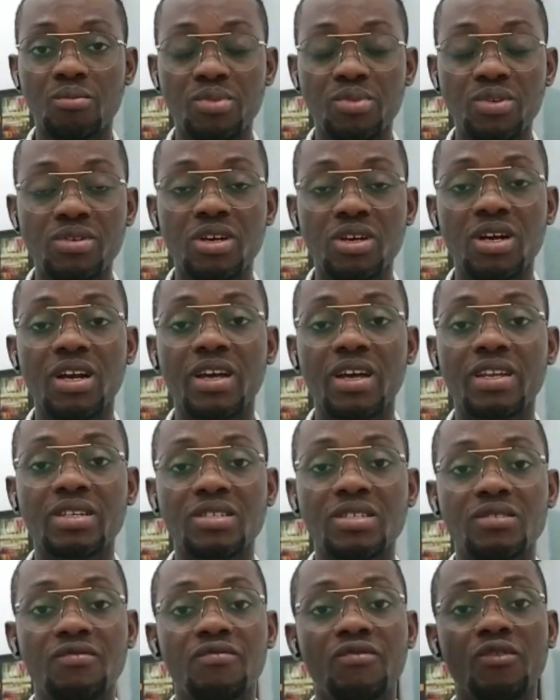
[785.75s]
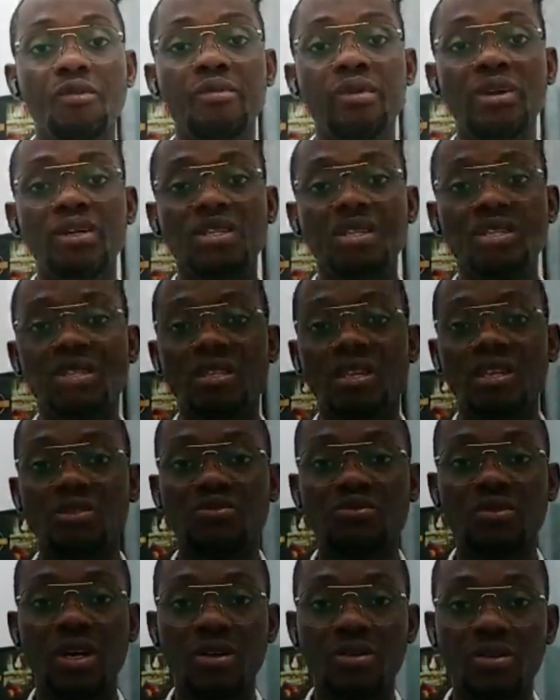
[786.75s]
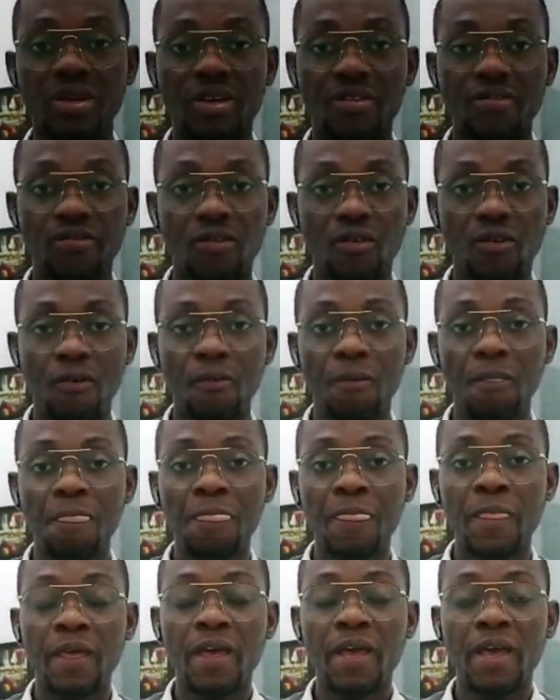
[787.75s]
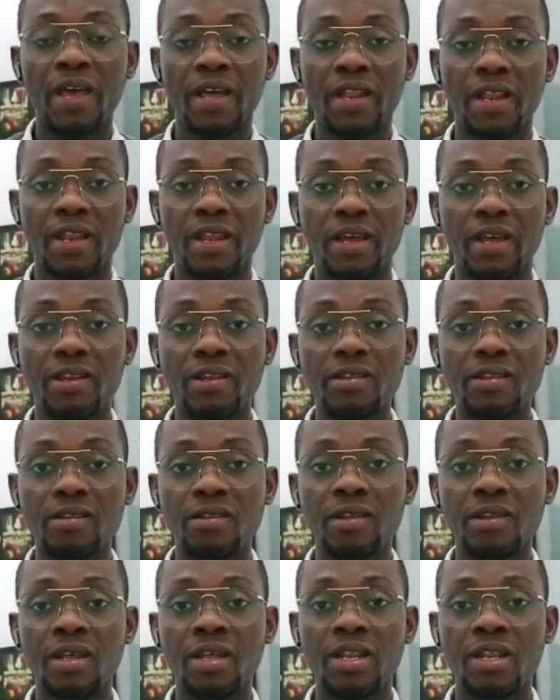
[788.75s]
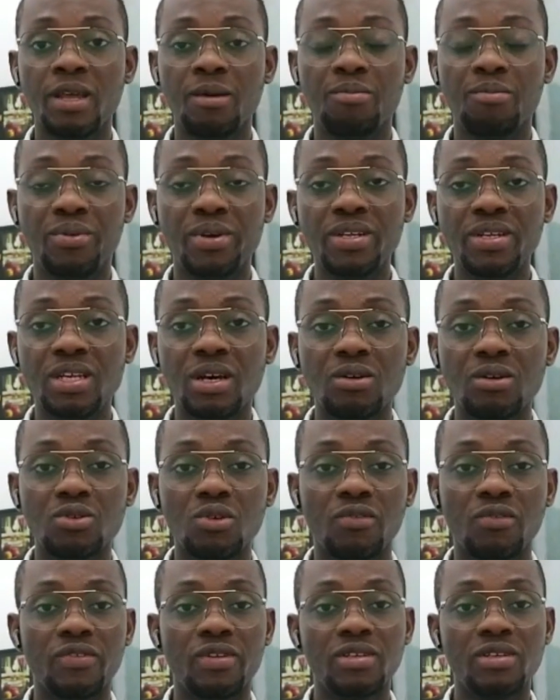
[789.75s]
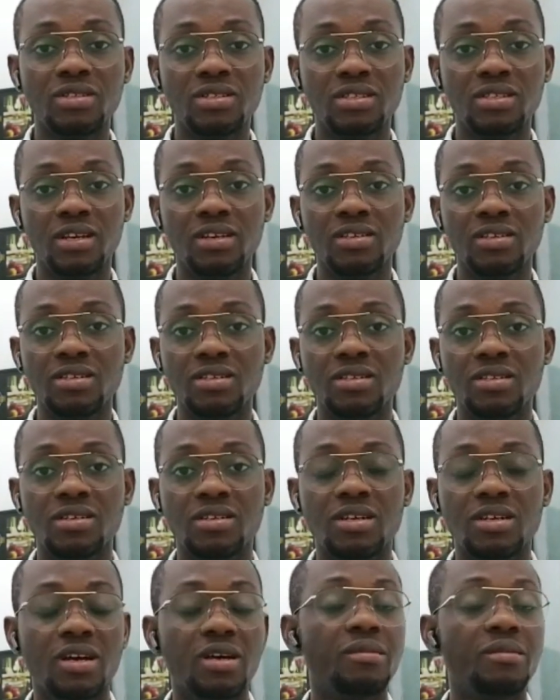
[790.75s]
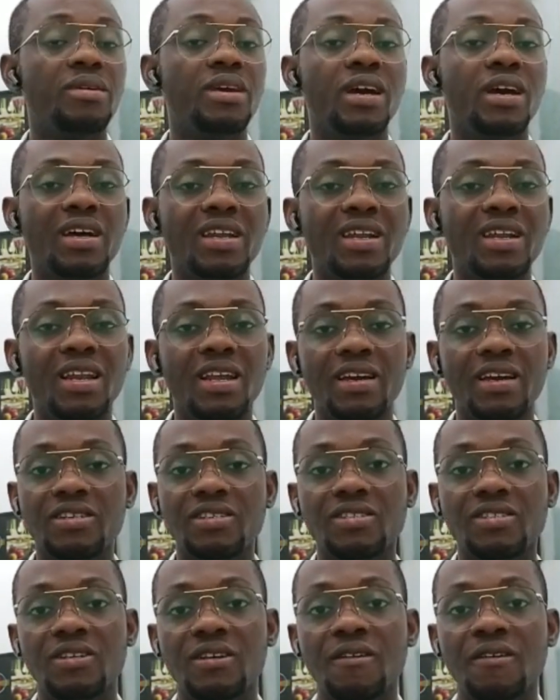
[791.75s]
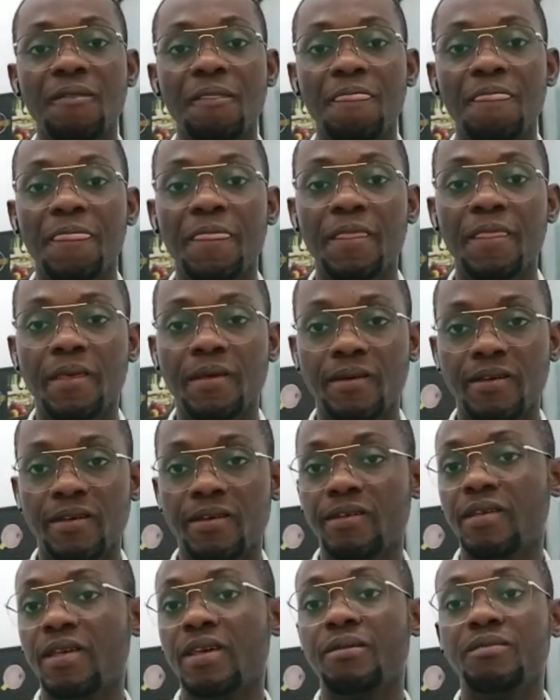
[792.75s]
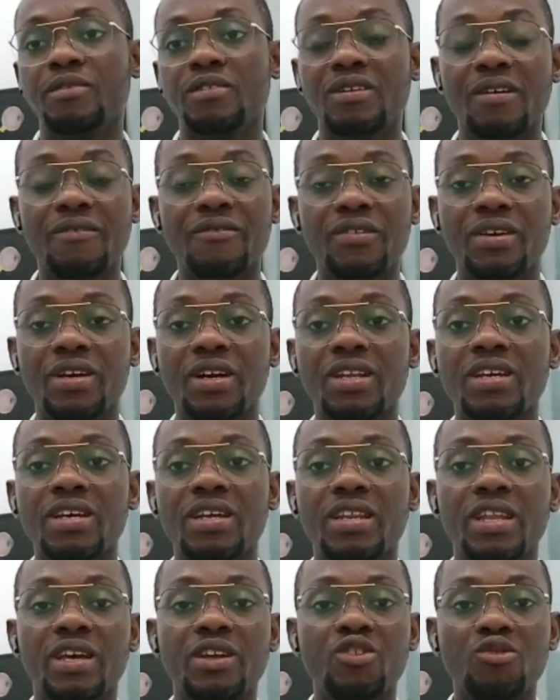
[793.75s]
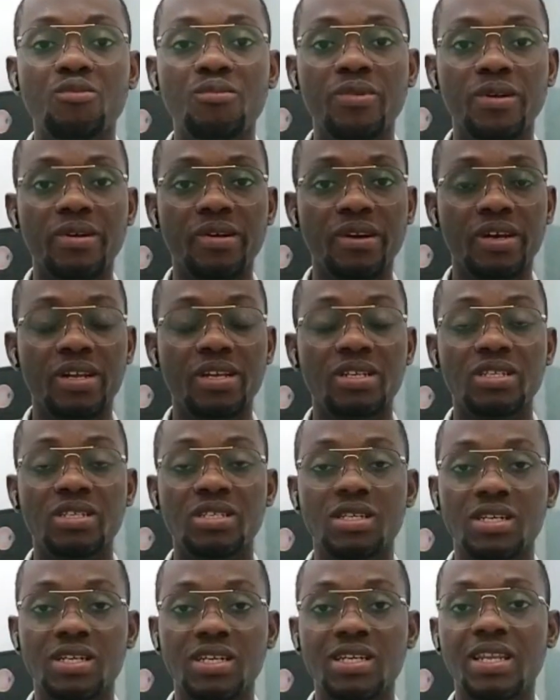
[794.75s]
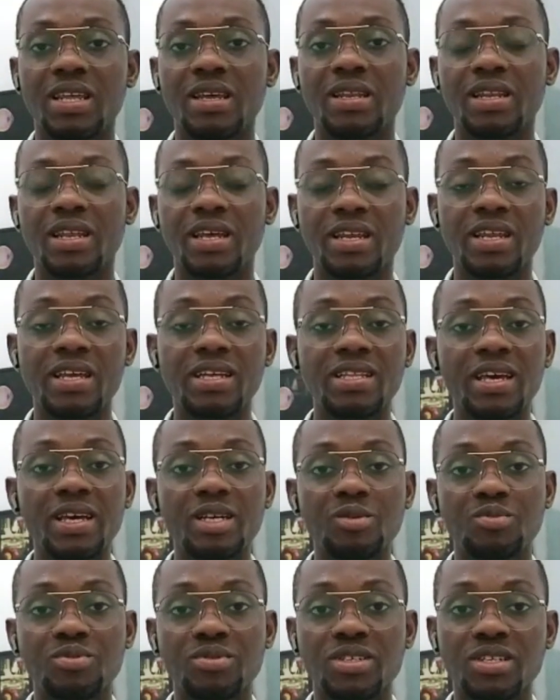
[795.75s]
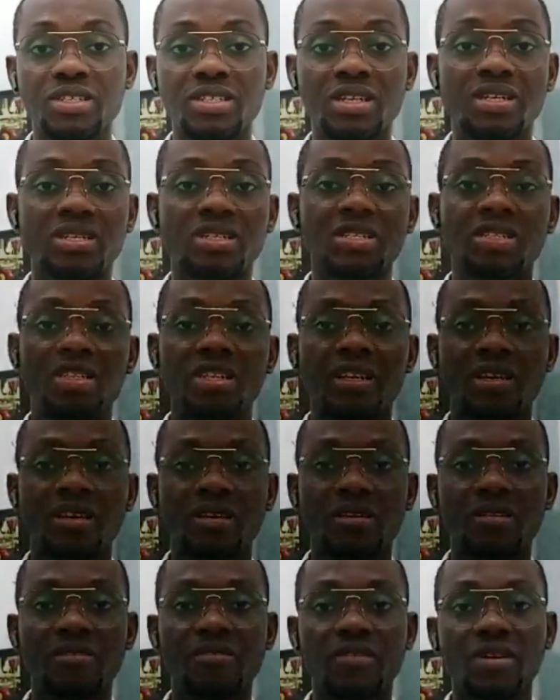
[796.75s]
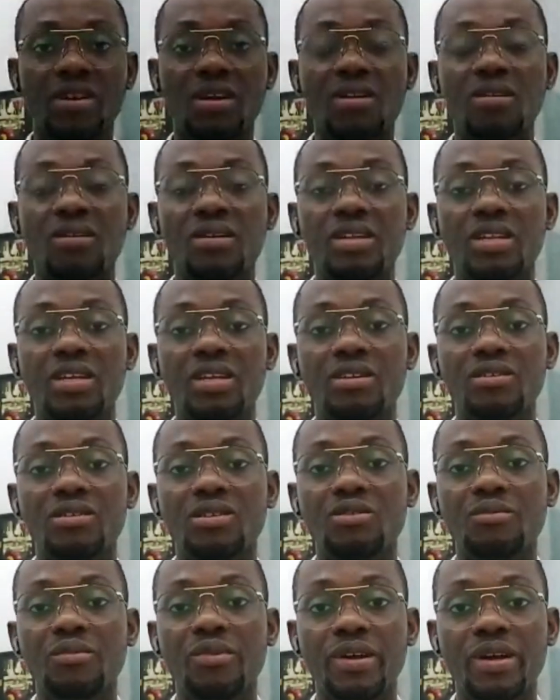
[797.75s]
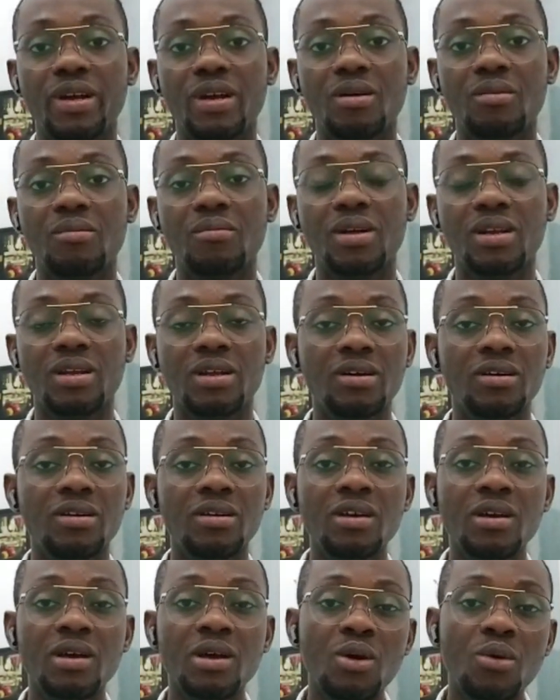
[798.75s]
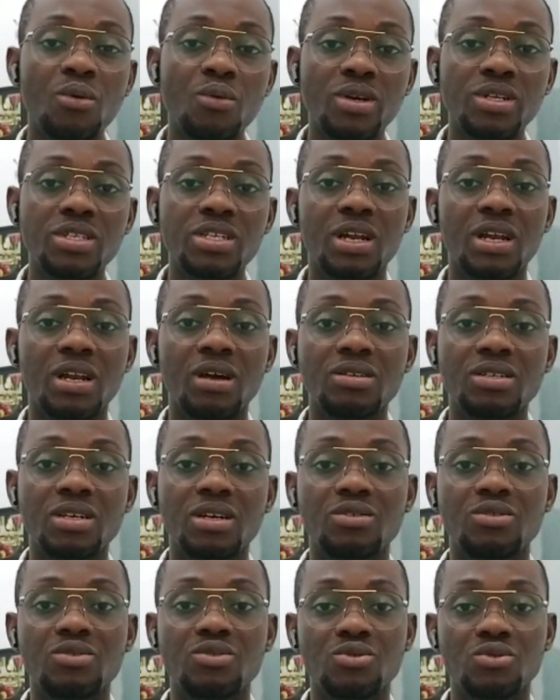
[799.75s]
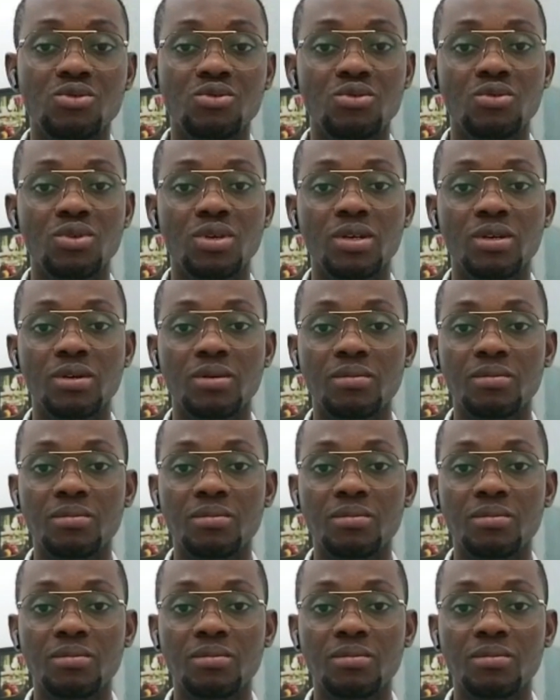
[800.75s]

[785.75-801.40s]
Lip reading: computer gathers information that we are looking for, and then the printout of this test can be analyzed, okay, graphically and then numerically. And the data is presented in a graphical and then numerical manner, which allows us to